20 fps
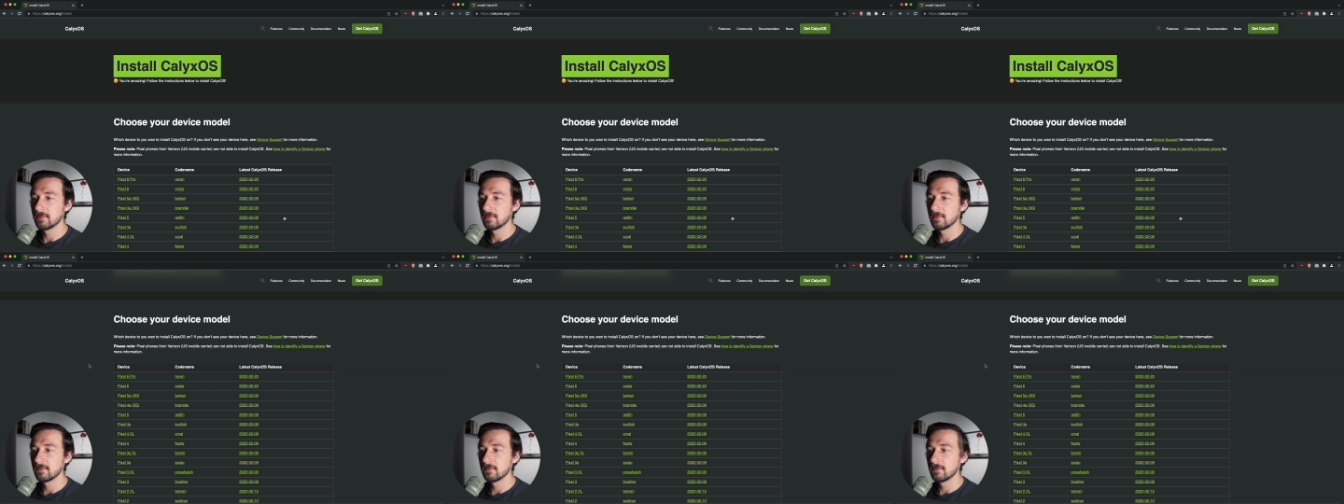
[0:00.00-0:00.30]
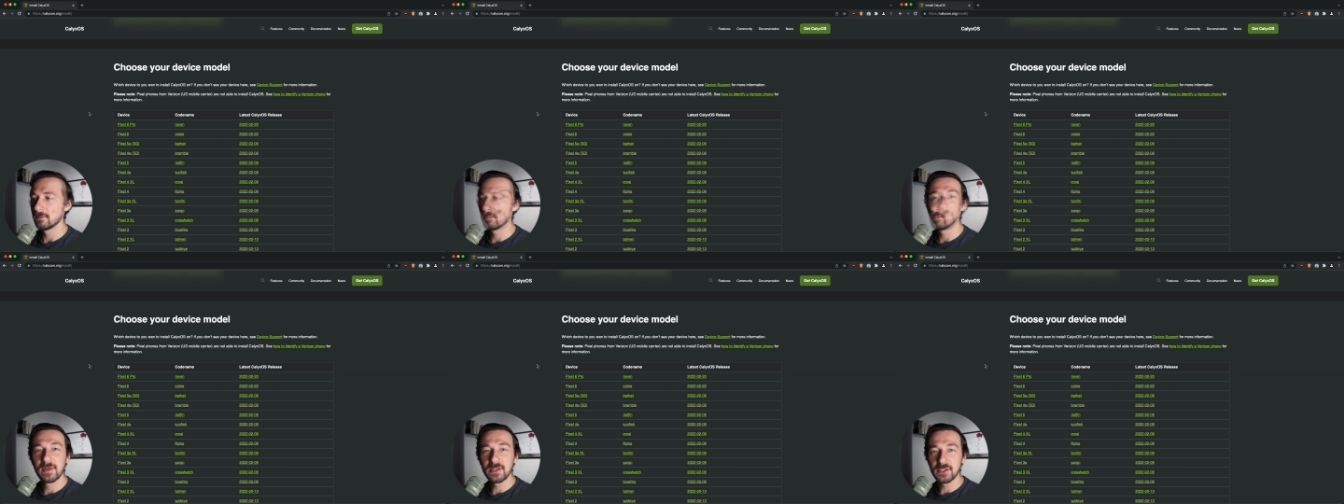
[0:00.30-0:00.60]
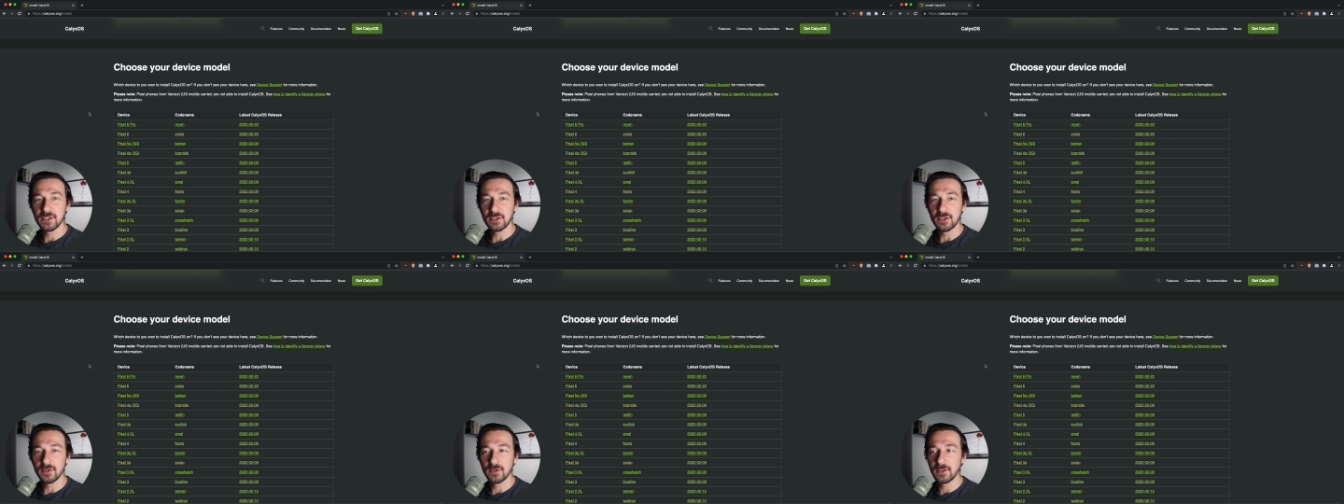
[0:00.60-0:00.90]
So as I
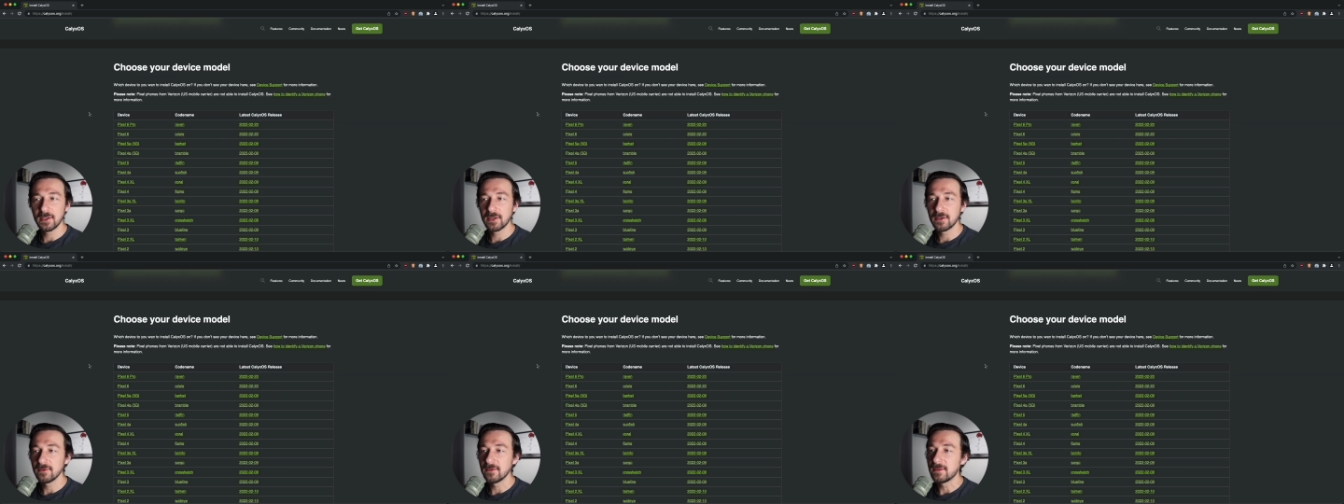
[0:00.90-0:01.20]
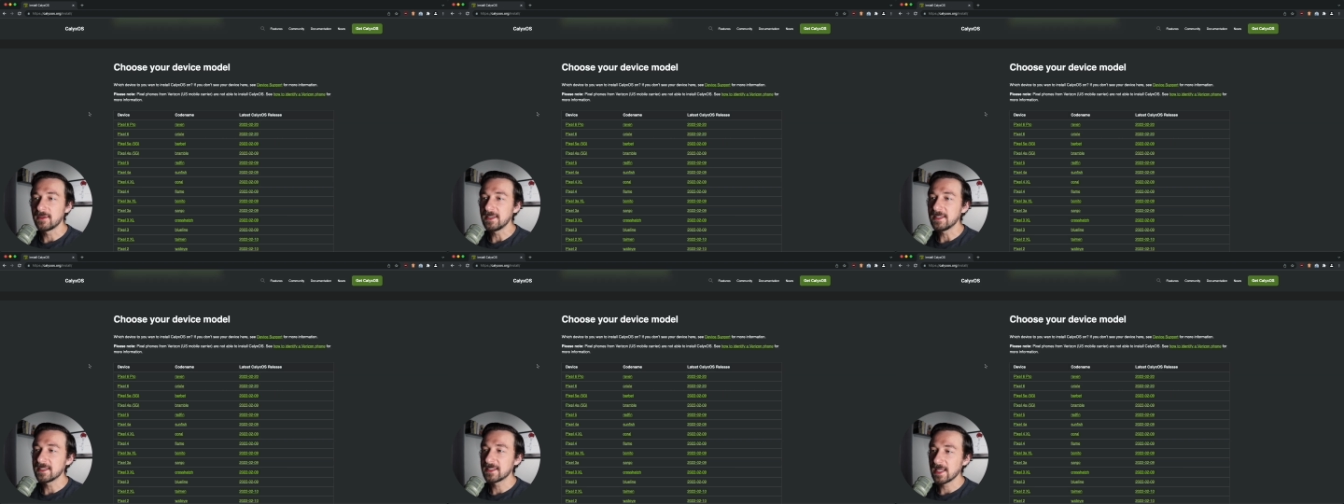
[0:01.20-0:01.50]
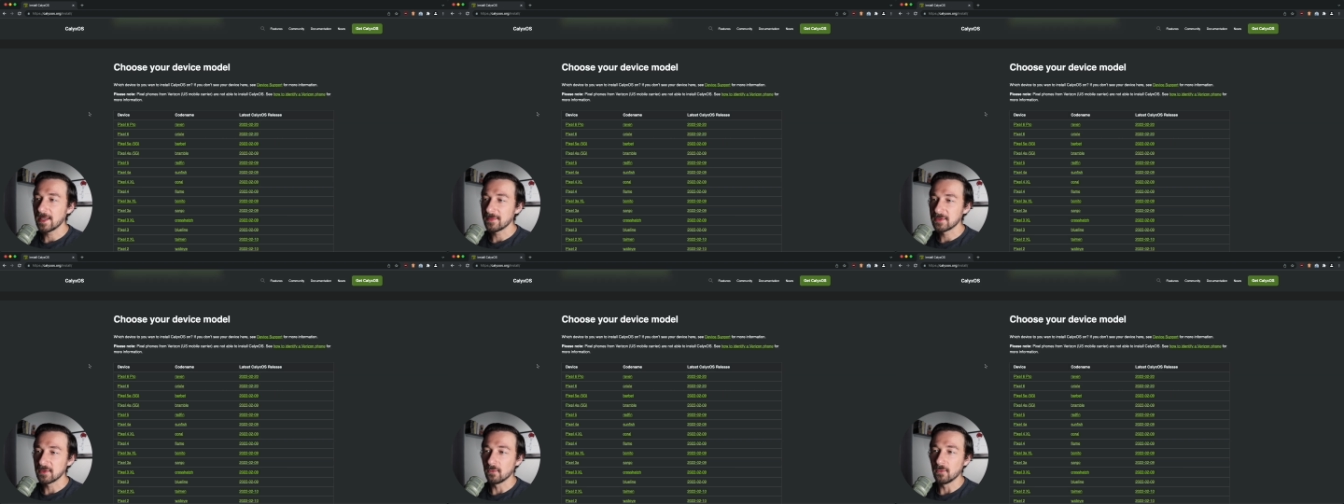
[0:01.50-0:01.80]
mentioned earlier, these
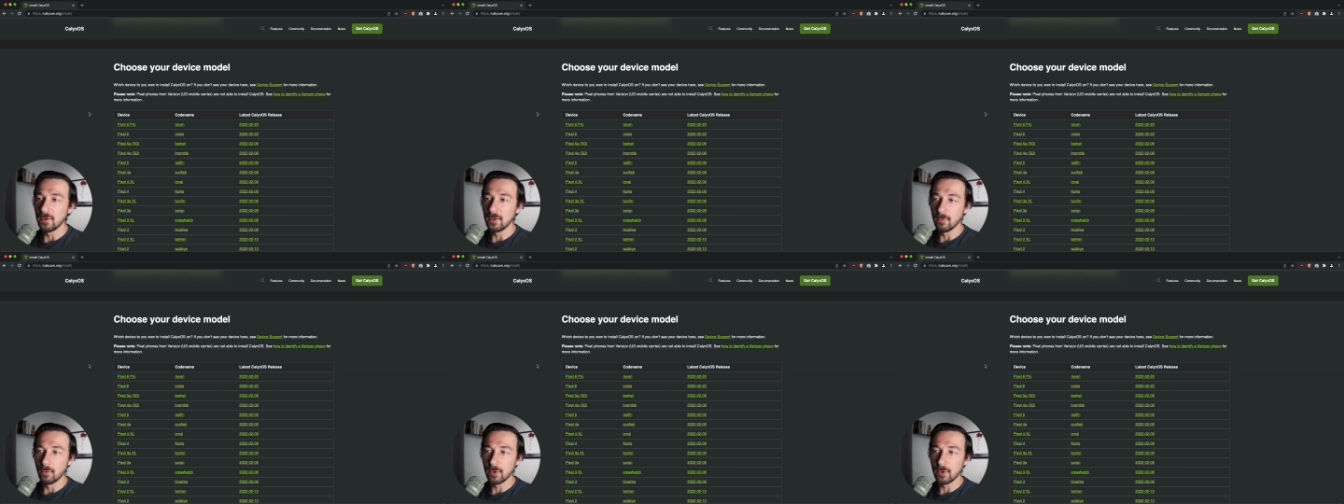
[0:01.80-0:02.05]
steps will